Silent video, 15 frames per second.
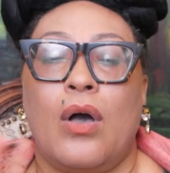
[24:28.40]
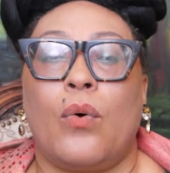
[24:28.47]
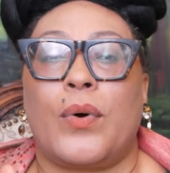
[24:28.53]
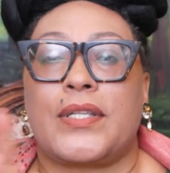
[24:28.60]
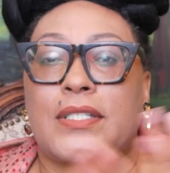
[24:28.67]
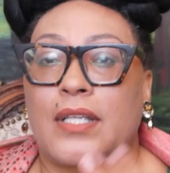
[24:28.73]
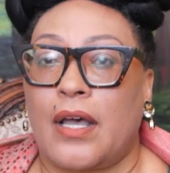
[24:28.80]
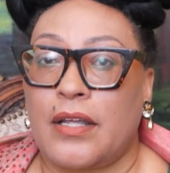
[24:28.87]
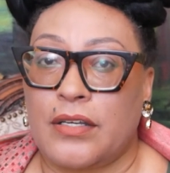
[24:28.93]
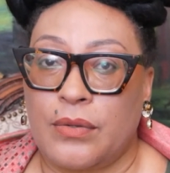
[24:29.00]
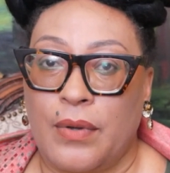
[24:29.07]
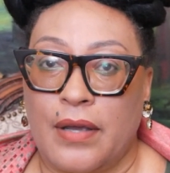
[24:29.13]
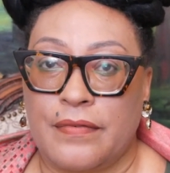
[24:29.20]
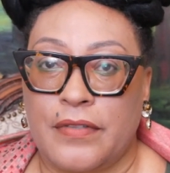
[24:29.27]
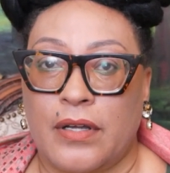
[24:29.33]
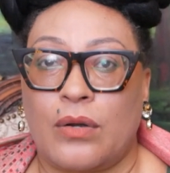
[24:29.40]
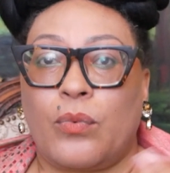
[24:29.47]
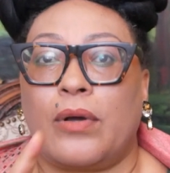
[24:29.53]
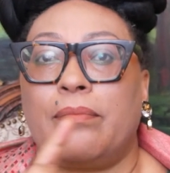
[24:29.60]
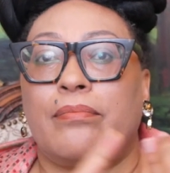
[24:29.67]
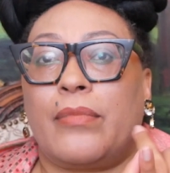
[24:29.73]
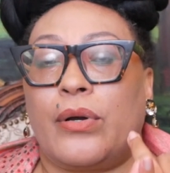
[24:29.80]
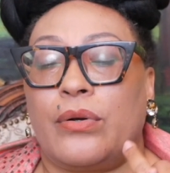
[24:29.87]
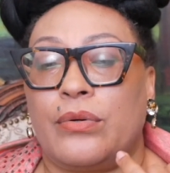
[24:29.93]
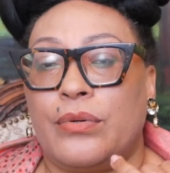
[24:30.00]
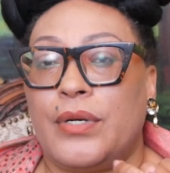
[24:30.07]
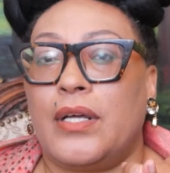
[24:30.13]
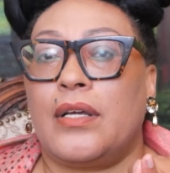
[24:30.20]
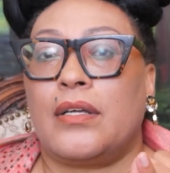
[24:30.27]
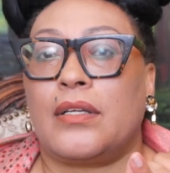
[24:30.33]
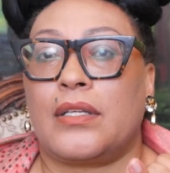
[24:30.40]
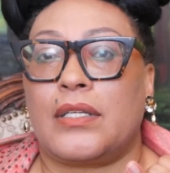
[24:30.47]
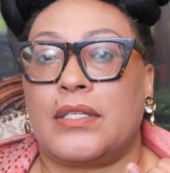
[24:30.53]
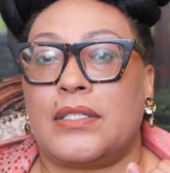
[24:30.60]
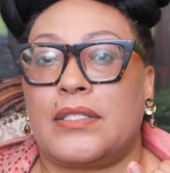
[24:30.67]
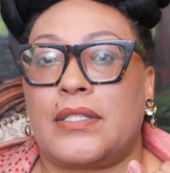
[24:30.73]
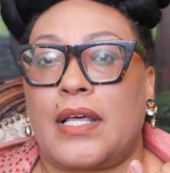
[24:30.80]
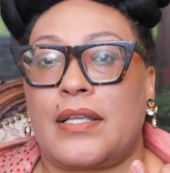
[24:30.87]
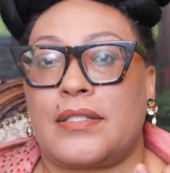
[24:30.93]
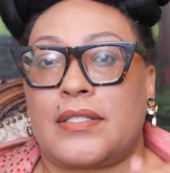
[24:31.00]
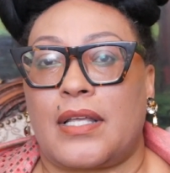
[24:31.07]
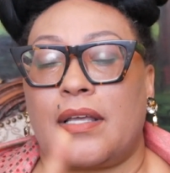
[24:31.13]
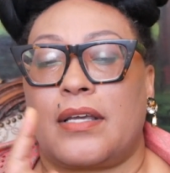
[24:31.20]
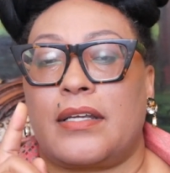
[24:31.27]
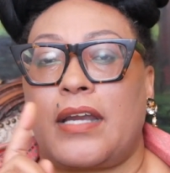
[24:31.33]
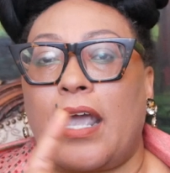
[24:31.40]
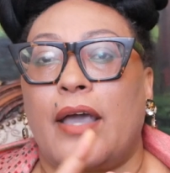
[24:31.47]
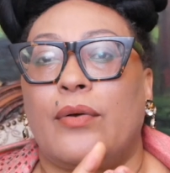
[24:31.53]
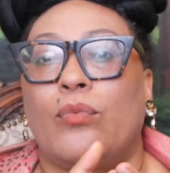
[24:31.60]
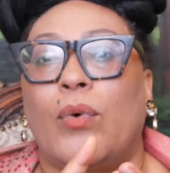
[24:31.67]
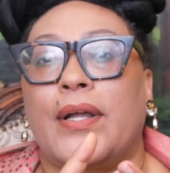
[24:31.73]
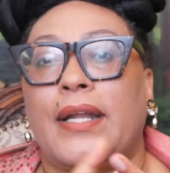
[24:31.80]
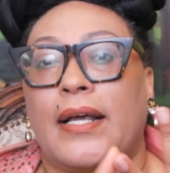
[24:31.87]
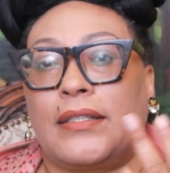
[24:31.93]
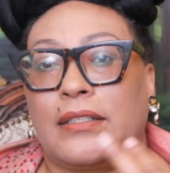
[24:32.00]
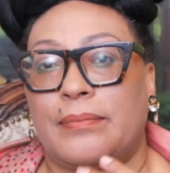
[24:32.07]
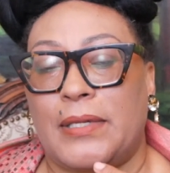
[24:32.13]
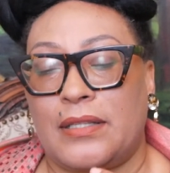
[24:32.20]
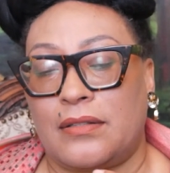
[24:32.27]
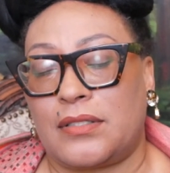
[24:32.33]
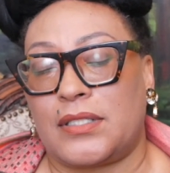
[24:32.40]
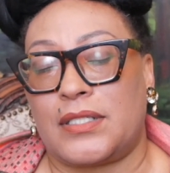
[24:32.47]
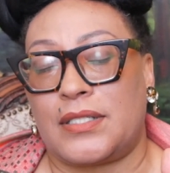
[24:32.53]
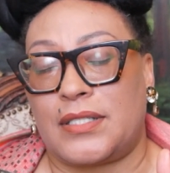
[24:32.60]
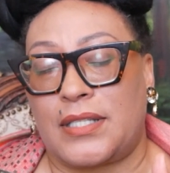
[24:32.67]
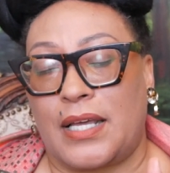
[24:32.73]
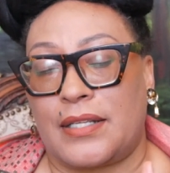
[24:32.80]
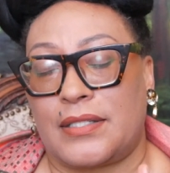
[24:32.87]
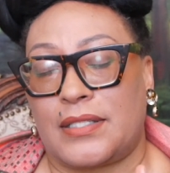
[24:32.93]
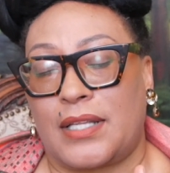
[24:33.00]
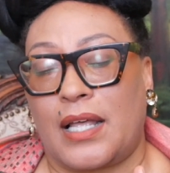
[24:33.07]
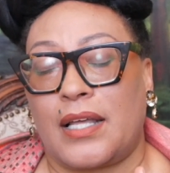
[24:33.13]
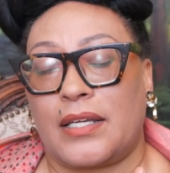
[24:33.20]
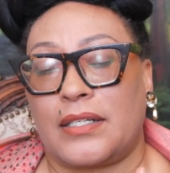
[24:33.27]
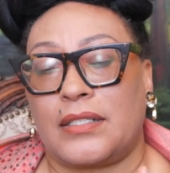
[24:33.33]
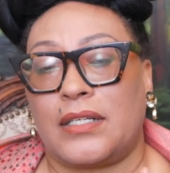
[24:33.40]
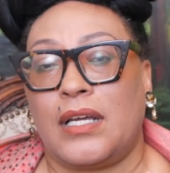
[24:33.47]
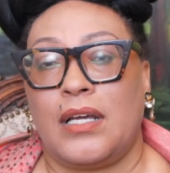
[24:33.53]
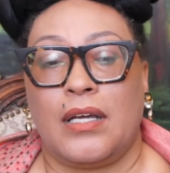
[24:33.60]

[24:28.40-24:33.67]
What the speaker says: what sign you have there, what mode is that sign, and what element is that sign.